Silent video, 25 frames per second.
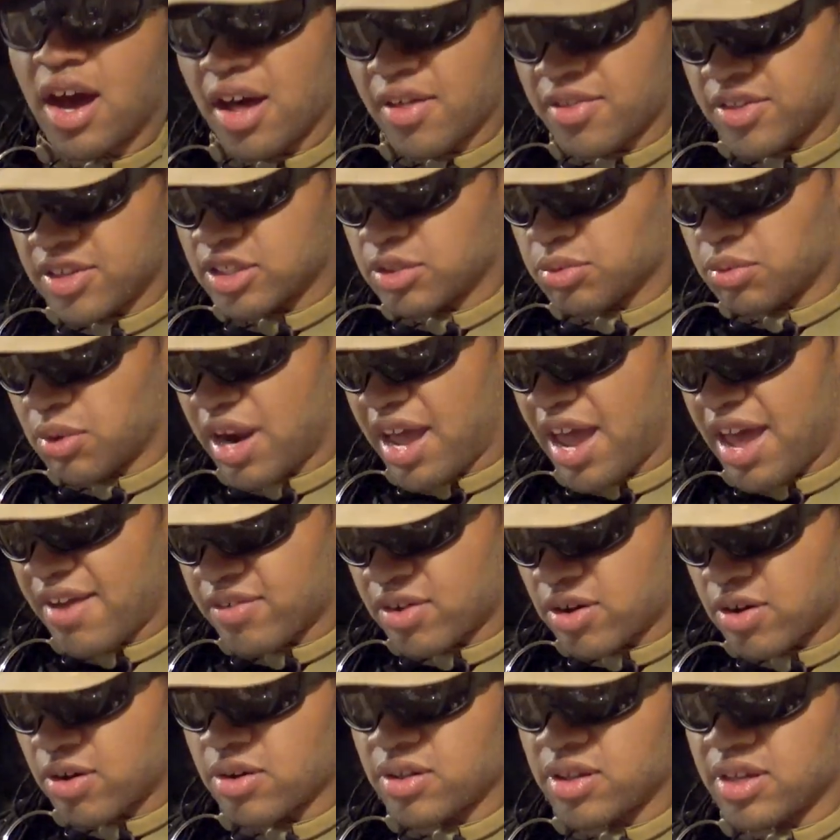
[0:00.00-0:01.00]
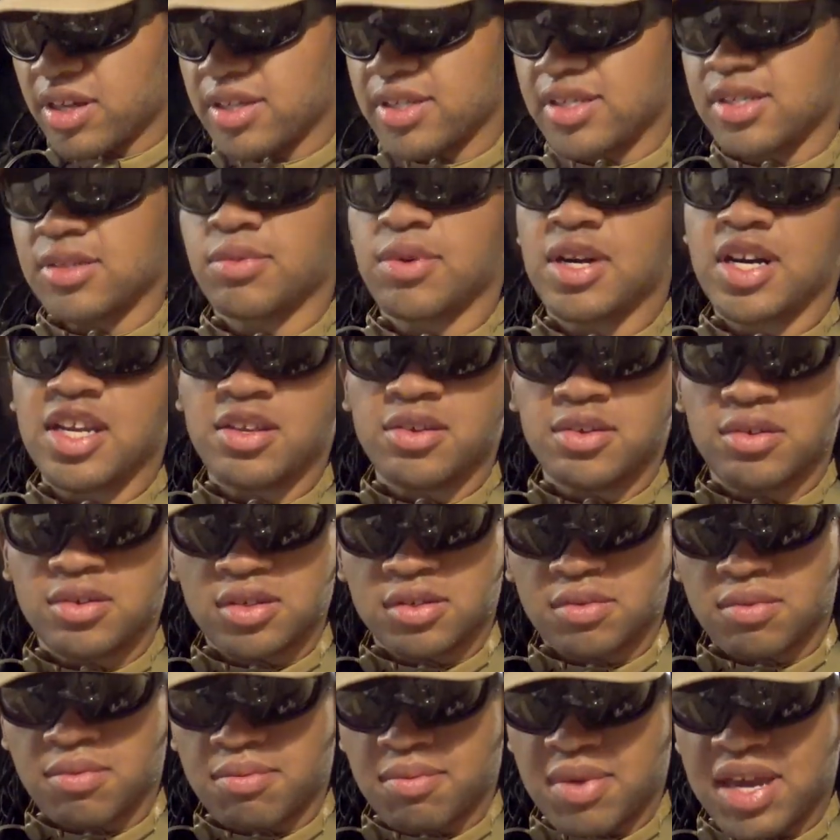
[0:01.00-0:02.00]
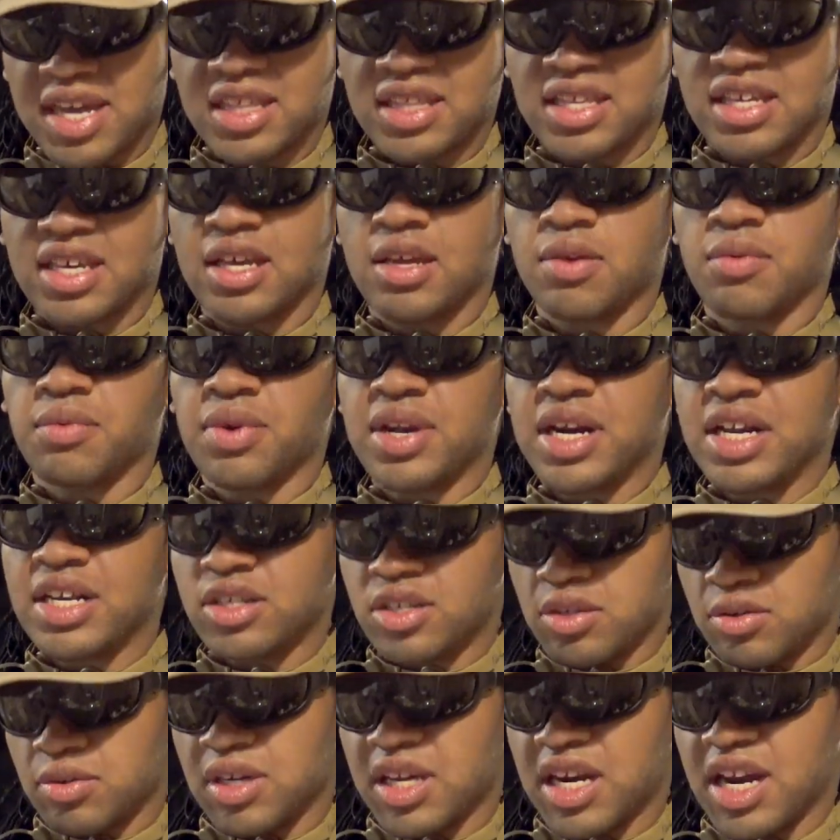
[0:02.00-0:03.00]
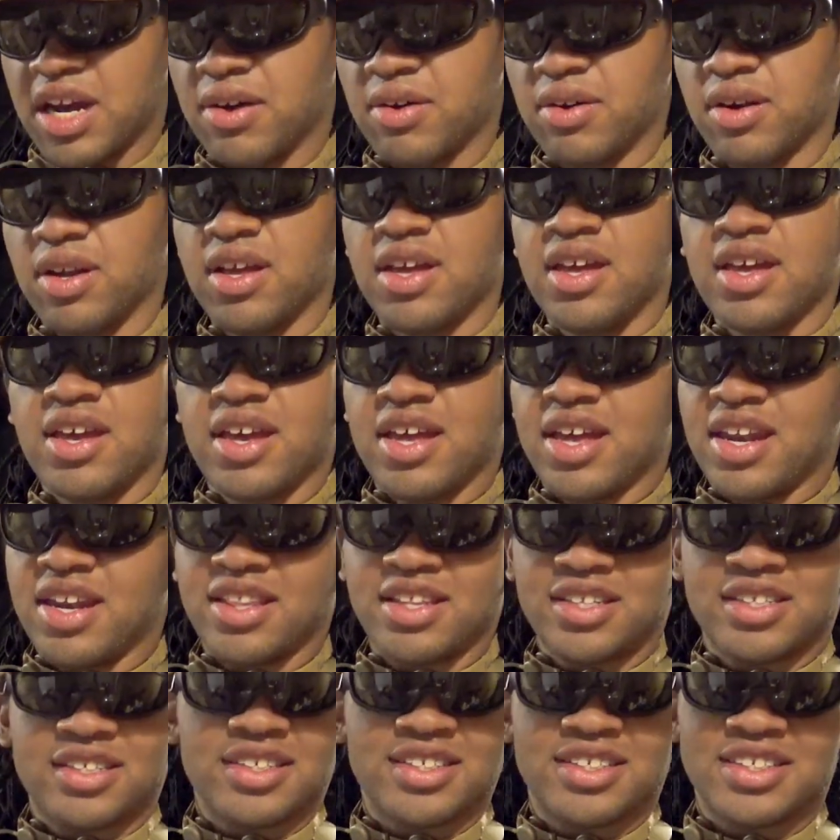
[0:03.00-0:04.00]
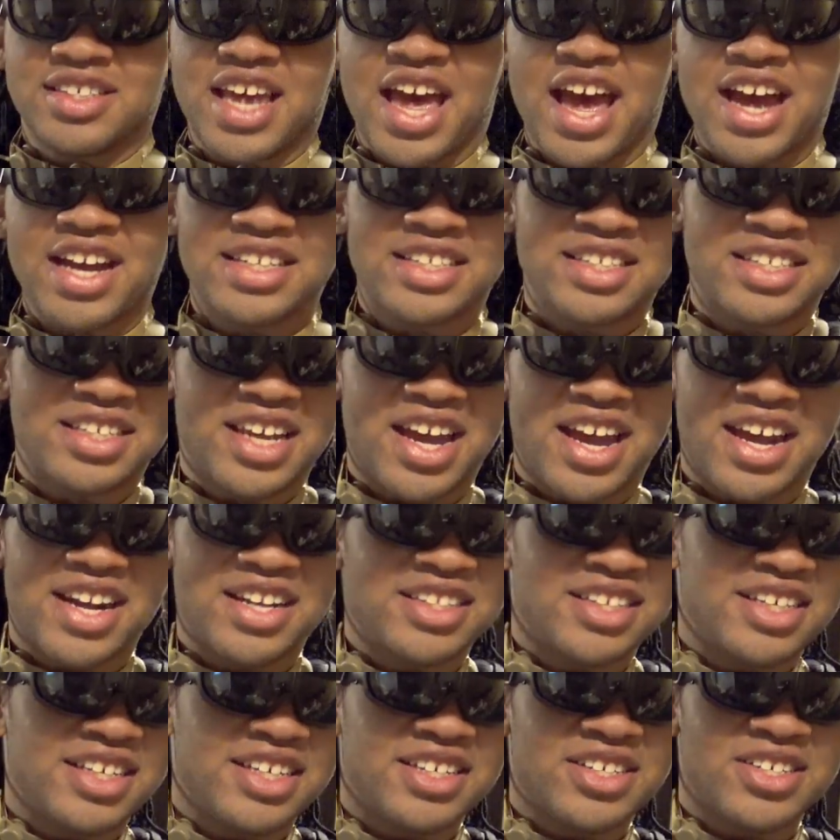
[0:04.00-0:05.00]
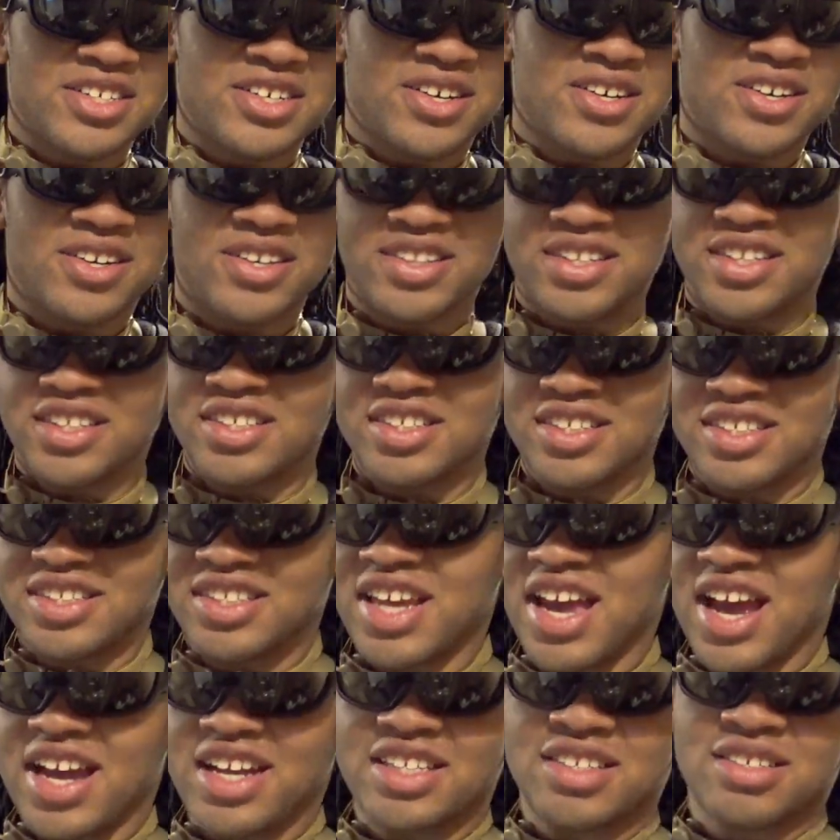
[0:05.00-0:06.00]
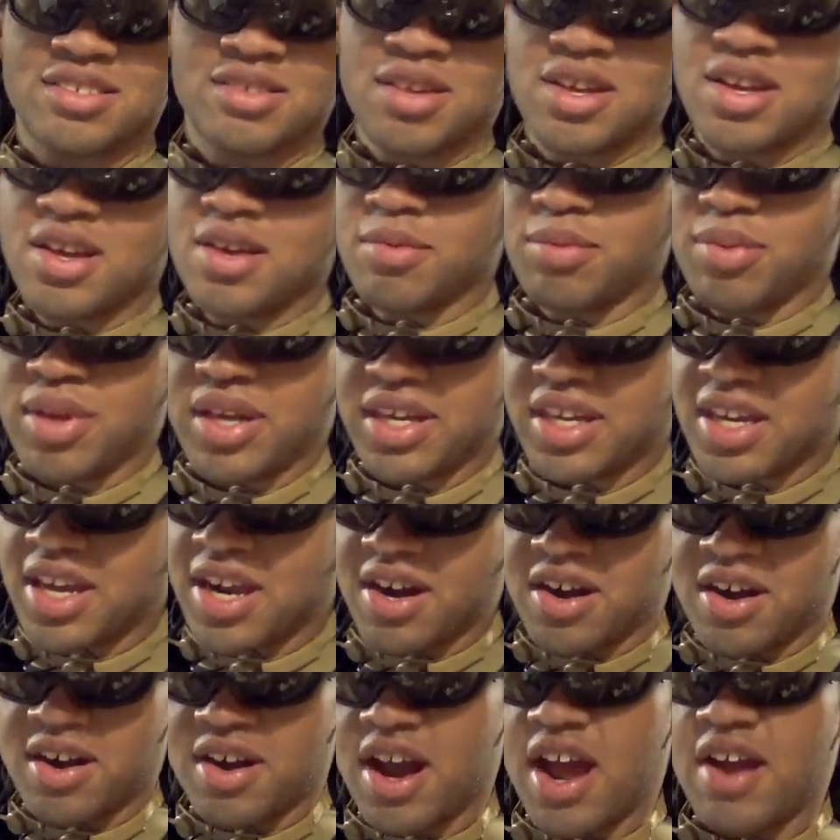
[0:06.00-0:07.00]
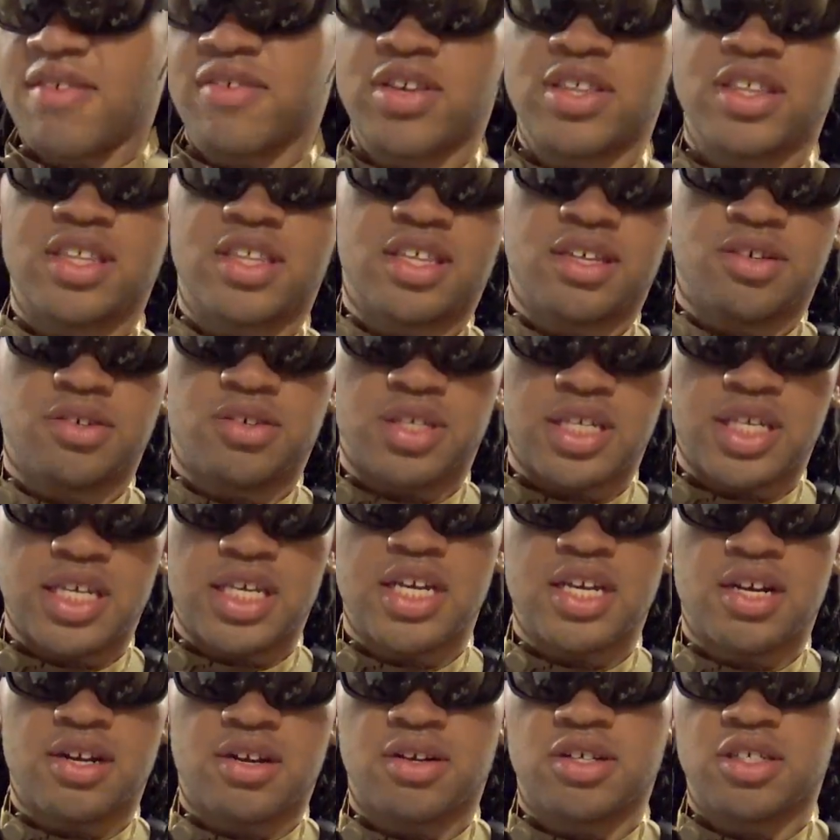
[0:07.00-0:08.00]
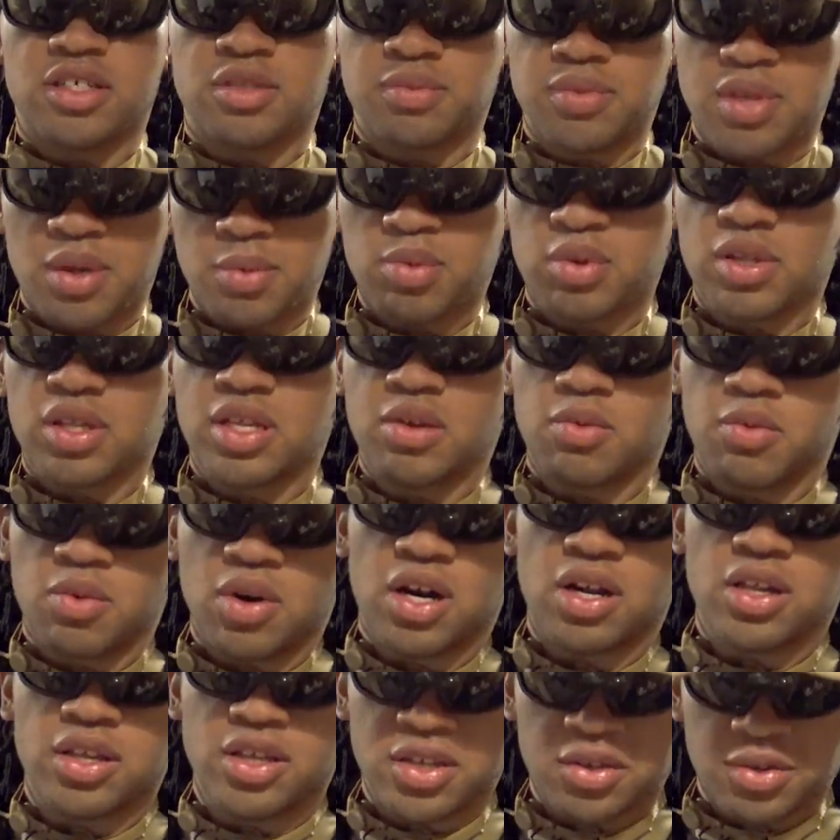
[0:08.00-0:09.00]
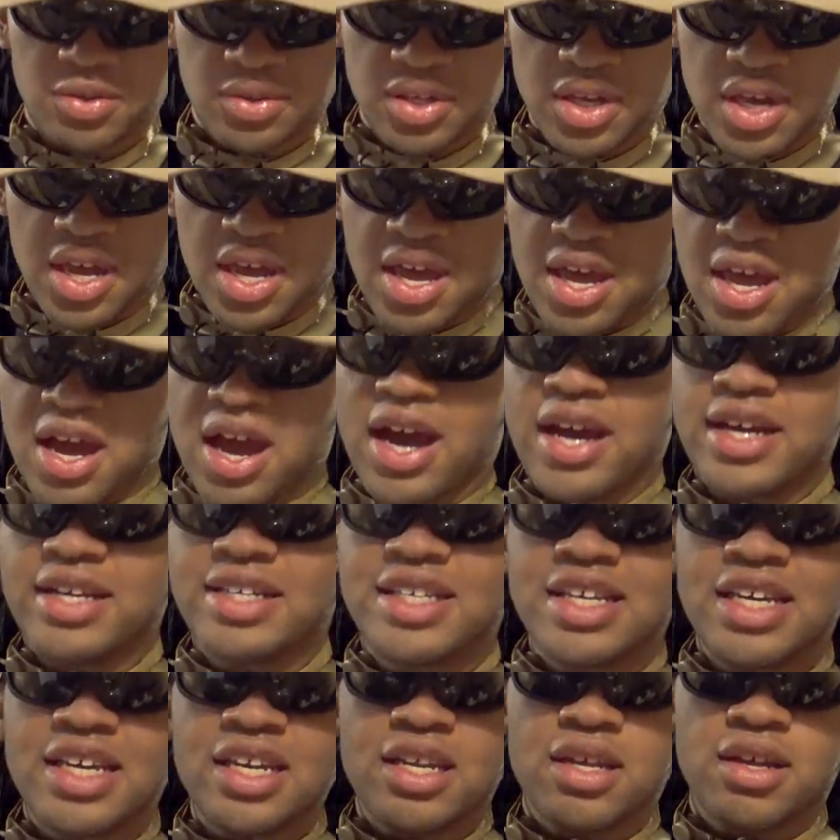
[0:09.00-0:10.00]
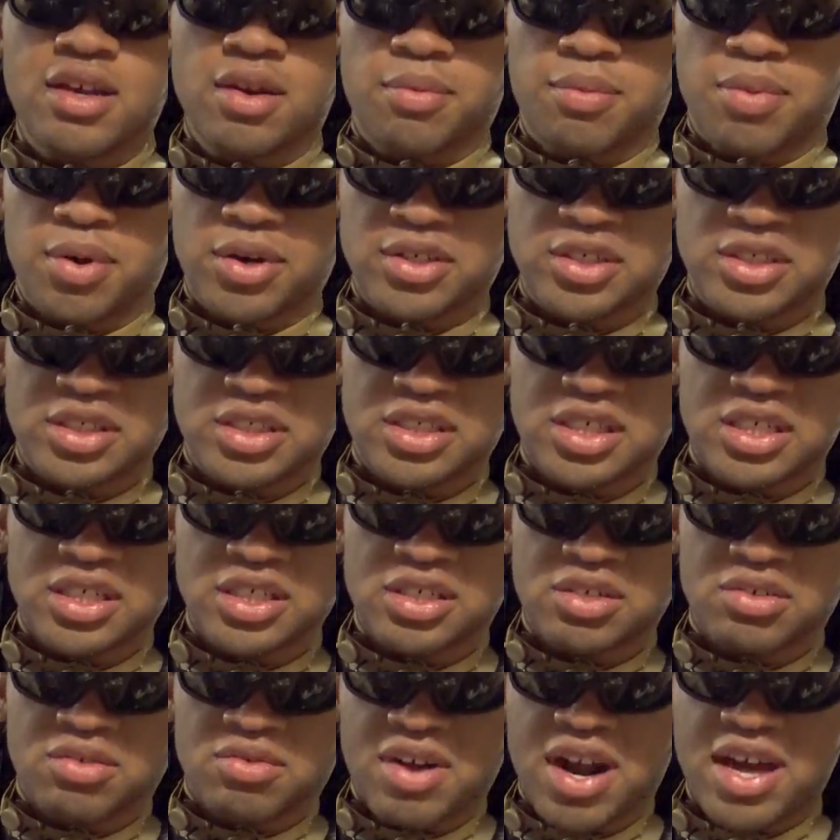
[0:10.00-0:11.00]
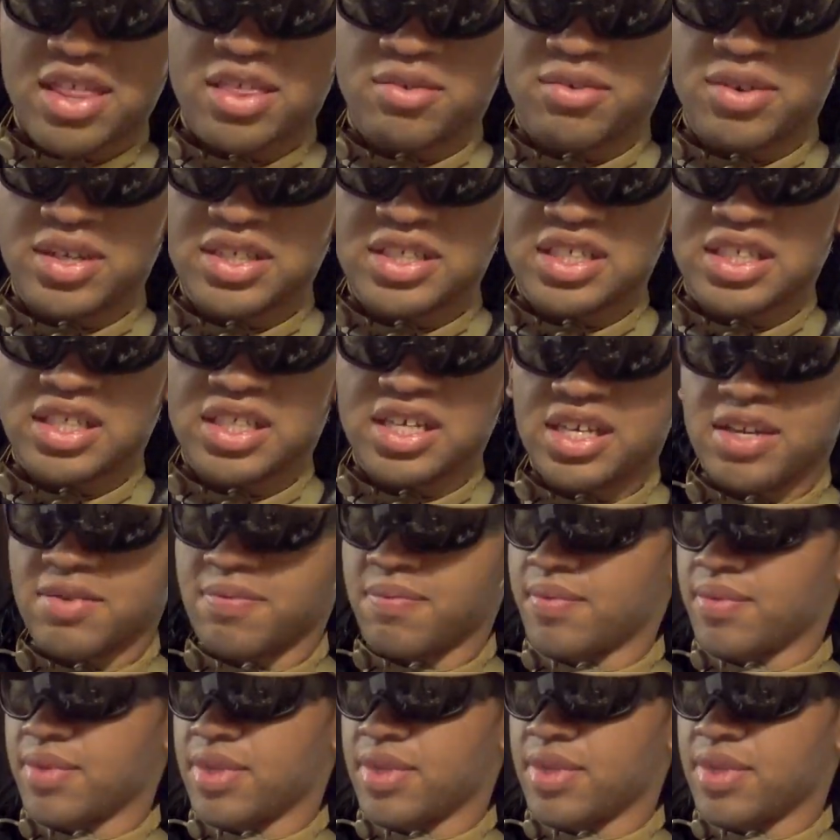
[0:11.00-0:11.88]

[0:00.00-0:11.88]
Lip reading: This is what I have currently. This is what I use mainly when I do get out. And this exact kind of t-shirt, this exact plate carrier, everything that you see here is typically what I'll use. I did purchase this rather recently.